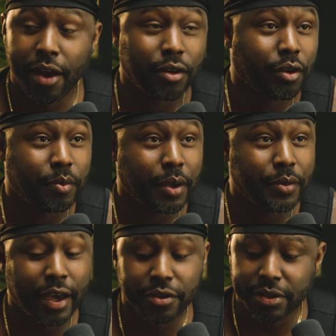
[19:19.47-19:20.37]
I don't know, maybe
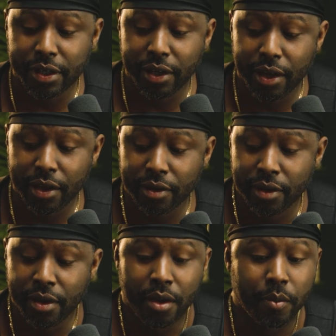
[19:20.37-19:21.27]
you guys will see it again,
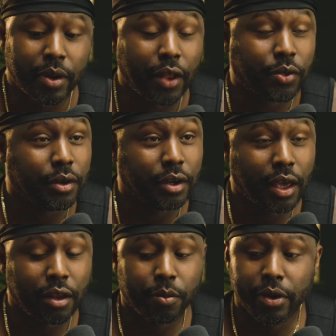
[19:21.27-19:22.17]
but I threw it
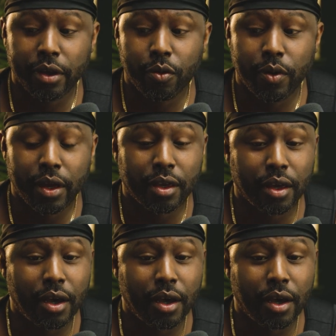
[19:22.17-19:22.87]
together pretty quick.